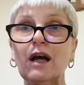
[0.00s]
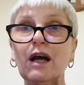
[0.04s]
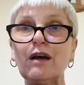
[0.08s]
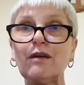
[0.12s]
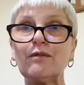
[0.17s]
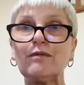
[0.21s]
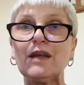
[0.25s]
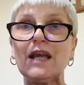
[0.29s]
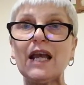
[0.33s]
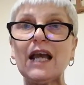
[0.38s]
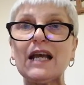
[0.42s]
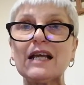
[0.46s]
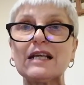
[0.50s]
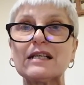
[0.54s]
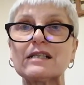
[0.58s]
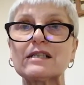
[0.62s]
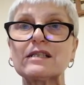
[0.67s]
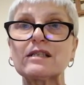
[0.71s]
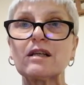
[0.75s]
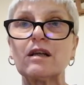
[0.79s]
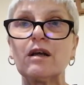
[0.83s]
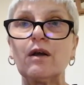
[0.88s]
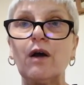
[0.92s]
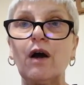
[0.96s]
"Oh
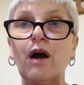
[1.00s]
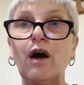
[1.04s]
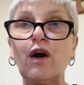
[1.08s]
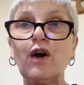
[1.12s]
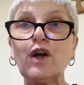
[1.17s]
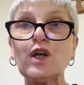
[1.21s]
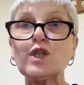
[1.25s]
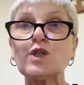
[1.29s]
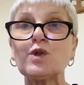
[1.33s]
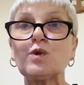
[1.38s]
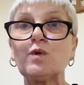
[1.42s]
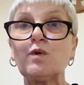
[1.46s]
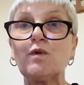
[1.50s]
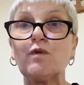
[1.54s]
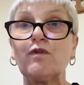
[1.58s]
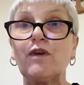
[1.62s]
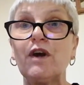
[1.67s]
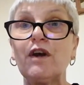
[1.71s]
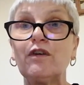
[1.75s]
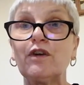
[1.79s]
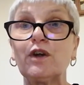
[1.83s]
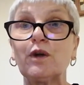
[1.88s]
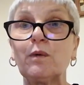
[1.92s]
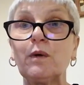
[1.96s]
yes, I saw the
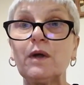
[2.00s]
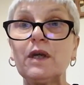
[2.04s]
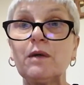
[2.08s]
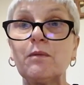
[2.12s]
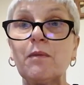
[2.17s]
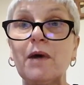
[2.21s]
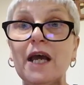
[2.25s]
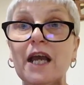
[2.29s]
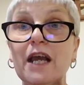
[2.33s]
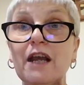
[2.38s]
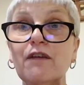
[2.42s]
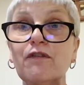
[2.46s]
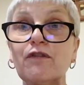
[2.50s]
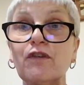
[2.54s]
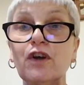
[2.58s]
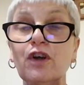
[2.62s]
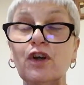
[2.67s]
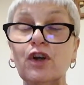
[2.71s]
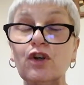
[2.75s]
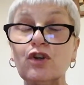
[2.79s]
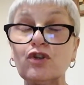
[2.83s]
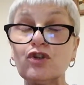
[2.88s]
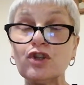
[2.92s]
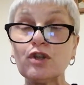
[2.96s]
Fairy Queen Maeve.
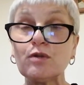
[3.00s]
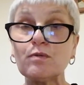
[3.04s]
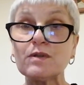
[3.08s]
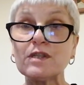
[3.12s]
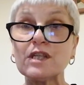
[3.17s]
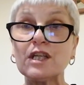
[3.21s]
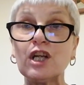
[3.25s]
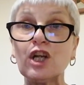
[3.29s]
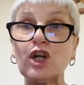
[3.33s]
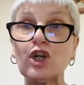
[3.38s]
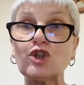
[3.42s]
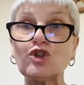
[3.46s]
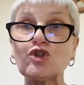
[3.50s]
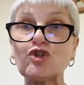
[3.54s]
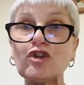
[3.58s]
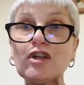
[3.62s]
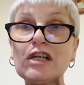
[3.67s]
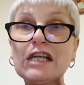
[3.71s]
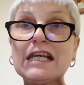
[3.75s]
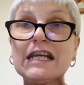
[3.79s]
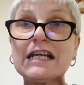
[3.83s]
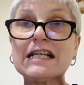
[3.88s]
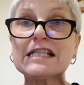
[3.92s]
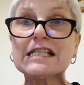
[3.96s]
She was in her tree
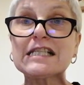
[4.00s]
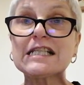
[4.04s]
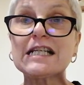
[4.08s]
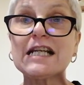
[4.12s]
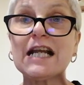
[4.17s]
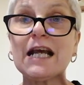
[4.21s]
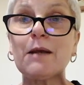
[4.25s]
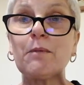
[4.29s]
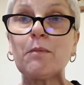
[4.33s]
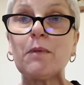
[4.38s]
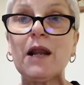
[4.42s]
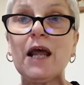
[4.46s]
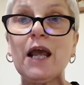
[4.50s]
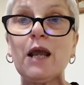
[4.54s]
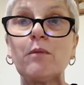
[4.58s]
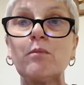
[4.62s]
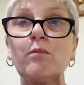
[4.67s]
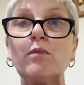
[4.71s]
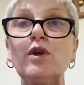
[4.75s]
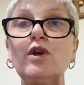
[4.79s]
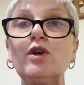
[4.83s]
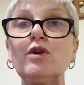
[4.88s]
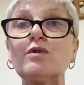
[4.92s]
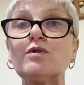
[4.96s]
yesterday playing
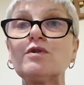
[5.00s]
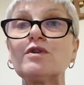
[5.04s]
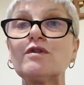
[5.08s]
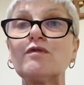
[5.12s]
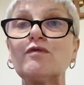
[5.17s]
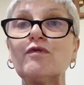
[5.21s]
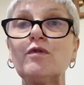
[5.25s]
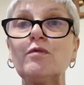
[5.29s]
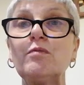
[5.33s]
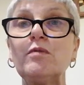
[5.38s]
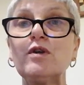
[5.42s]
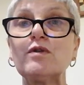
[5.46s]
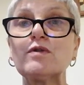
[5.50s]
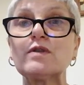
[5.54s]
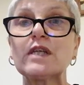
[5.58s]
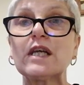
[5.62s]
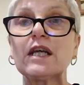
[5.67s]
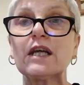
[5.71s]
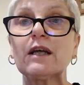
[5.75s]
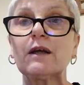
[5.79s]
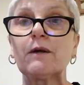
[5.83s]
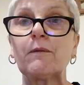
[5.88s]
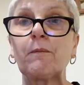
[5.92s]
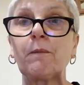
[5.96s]
beautiful
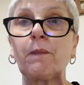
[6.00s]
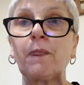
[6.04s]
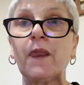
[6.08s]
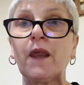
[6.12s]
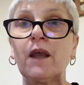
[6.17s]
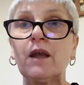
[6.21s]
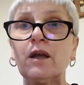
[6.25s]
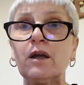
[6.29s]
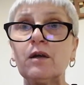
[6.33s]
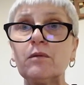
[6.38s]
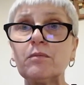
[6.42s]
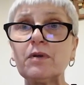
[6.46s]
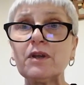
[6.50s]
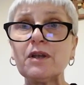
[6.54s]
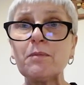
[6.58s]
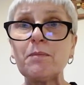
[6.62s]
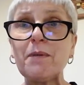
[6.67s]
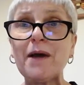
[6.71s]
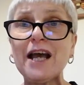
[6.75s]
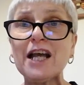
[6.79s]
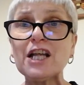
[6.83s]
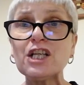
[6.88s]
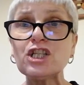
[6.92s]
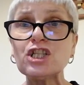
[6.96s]
music. But the
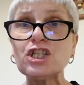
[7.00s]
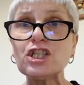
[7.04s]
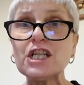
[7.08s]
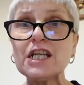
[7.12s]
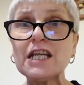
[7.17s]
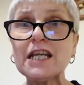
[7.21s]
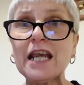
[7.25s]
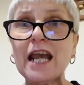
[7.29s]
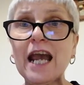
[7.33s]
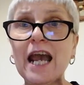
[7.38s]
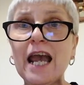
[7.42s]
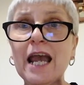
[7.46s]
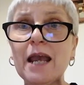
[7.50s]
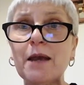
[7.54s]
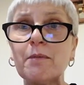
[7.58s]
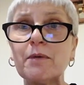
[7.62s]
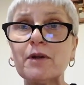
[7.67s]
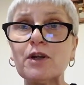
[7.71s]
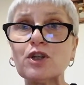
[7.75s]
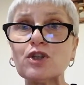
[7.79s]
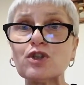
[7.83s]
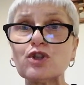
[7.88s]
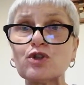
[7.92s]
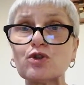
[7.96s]
Banshee came and
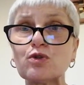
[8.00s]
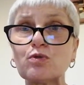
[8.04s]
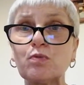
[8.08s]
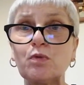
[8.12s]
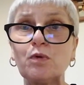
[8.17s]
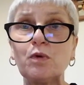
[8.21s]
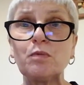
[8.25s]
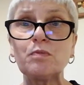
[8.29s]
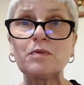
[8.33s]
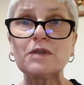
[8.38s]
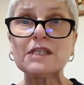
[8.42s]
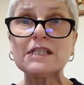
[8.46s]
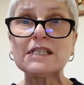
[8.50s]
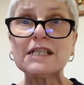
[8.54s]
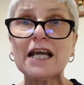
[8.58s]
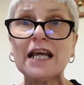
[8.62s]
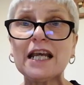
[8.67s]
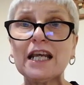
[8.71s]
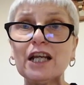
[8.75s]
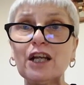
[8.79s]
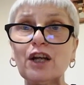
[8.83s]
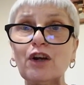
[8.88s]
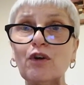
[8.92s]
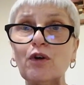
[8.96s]
has swooped and
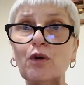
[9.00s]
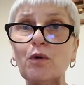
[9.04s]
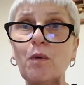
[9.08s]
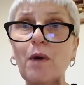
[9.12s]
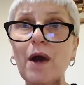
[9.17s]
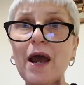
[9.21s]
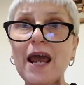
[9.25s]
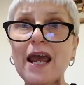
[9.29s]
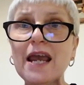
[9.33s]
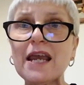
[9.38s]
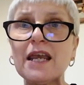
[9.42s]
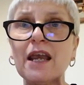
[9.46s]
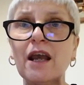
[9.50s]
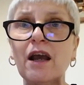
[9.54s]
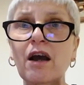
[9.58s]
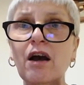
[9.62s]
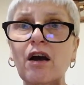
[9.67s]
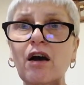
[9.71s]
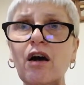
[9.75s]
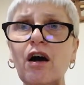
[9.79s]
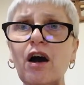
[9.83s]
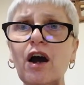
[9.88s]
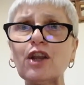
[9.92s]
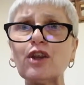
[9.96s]
taken her away.
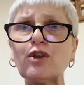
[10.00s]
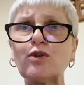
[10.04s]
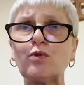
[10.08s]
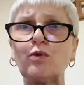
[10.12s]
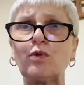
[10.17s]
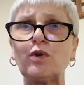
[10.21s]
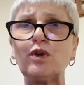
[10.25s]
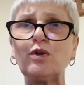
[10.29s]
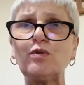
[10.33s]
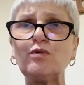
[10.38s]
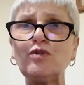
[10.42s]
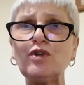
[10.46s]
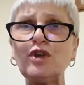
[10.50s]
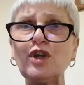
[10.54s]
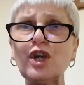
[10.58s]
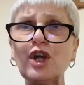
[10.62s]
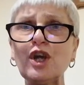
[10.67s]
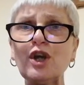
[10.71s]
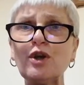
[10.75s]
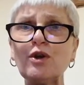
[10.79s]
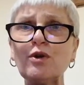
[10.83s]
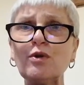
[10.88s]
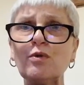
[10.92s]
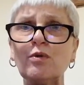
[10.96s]
I thought you
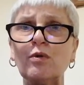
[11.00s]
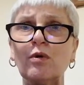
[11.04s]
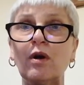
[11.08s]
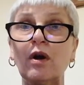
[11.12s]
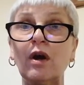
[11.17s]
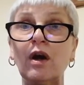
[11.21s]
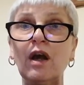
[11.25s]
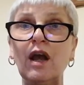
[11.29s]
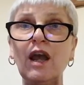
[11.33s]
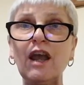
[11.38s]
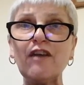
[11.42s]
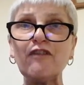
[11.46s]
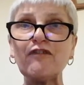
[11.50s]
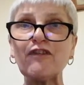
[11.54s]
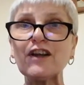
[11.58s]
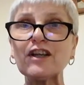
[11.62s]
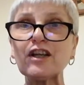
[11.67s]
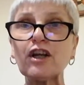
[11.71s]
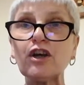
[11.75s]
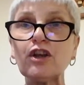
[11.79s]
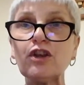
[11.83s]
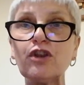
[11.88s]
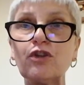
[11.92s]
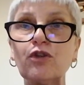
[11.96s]
knew. In fact,
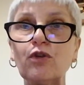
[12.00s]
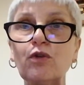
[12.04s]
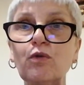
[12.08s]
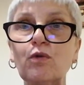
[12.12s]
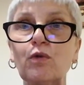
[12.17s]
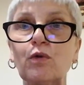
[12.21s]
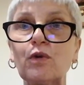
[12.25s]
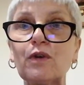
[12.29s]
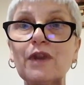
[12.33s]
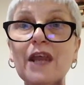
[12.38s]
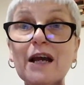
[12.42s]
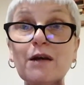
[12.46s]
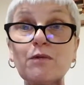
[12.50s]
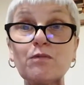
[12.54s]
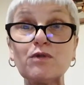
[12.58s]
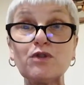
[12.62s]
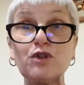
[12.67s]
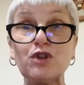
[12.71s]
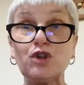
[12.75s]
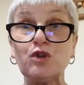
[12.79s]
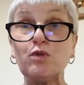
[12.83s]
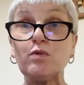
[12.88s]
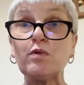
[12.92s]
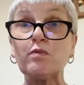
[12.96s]
I thought that
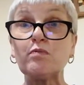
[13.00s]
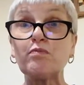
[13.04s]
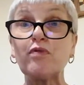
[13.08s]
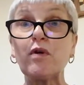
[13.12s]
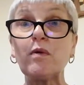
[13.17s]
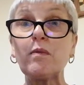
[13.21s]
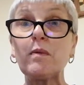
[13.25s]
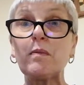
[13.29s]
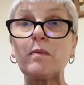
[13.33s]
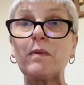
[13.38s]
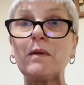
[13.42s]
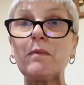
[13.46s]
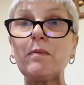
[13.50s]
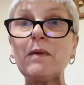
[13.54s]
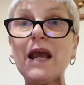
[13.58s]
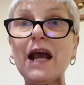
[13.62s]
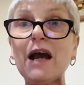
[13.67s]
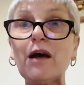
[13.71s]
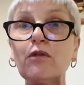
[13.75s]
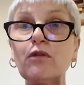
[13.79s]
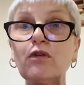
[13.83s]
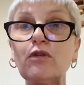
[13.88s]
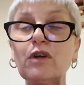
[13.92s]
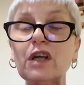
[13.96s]
you would probably be
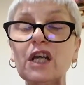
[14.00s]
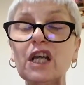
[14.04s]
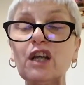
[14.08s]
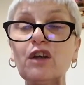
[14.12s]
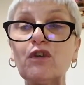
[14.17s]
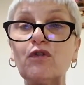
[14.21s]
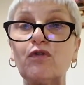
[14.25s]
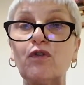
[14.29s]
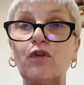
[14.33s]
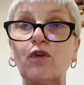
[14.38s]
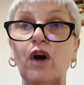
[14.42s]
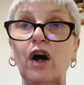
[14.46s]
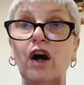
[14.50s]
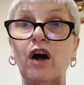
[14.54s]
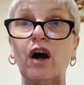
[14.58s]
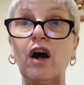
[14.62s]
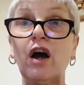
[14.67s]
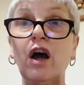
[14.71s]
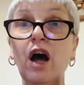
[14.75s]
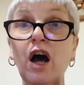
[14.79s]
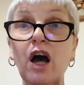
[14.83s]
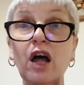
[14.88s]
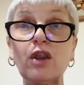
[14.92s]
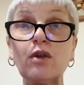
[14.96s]
out looking for her.
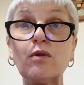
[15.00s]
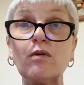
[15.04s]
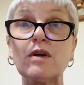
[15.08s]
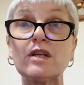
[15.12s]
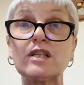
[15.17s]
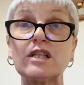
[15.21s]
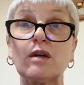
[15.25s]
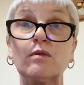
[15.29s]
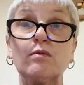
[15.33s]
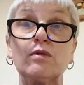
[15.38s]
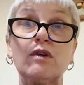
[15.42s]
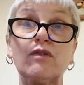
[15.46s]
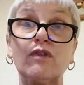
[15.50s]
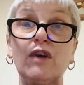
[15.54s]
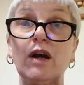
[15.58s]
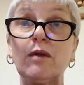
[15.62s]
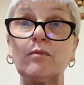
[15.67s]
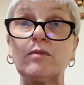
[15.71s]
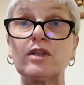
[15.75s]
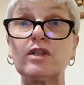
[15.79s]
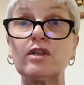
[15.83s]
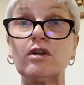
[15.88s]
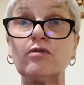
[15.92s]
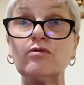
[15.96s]
Otherwise, I would have come
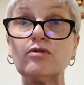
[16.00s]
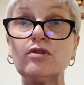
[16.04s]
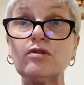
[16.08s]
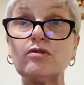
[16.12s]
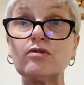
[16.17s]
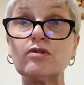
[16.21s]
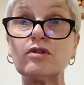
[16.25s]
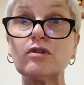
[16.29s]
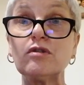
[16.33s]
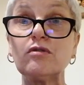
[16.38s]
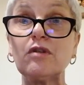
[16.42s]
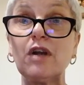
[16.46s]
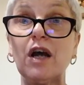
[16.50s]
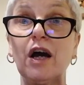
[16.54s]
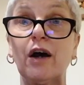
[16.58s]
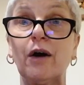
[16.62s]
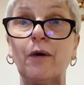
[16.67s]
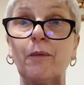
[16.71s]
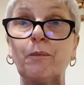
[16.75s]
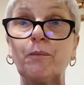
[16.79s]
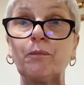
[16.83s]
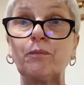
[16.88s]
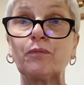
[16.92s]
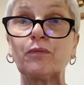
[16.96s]
and told you sooner."
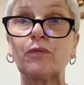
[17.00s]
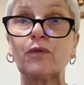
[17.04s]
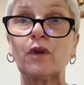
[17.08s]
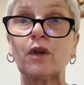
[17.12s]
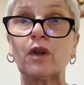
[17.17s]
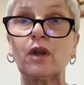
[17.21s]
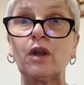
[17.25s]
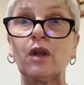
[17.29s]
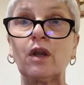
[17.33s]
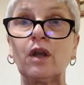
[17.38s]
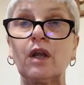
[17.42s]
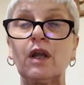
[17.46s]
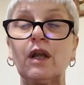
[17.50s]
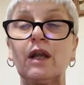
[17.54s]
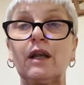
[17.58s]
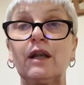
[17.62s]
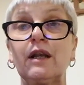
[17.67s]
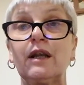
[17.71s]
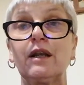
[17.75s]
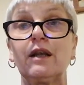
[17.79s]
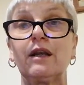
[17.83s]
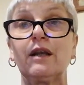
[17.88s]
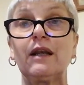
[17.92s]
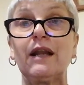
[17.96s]

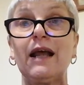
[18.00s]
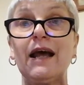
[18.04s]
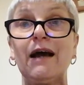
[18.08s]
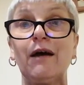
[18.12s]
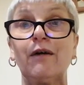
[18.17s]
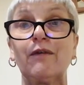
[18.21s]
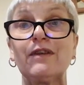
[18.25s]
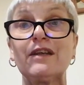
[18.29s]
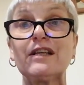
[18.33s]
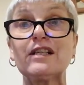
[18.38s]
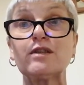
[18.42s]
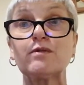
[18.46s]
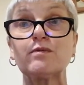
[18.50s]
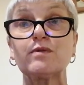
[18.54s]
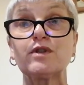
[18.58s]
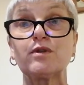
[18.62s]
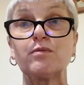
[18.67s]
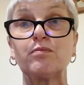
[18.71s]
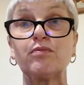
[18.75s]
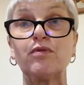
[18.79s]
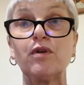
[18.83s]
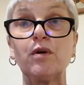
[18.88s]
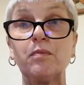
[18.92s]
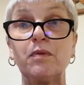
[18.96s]
Now, this was a
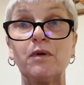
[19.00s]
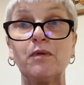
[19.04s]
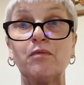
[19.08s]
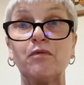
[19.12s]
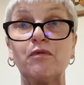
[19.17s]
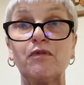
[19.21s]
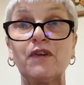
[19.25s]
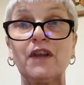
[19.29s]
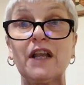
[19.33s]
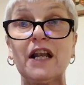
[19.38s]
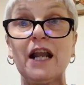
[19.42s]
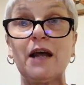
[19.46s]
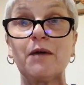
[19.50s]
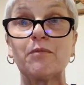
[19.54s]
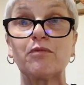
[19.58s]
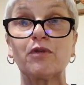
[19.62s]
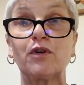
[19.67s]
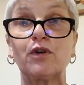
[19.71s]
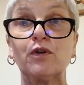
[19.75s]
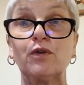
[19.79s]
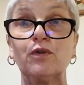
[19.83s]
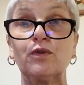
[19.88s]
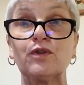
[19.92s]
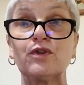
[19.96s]
problem for the
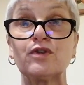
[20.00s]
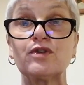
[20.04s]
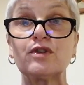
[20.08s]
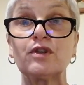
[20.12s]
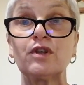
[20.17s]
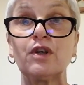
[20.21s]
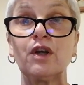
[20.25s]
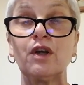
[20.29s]
leprechauns,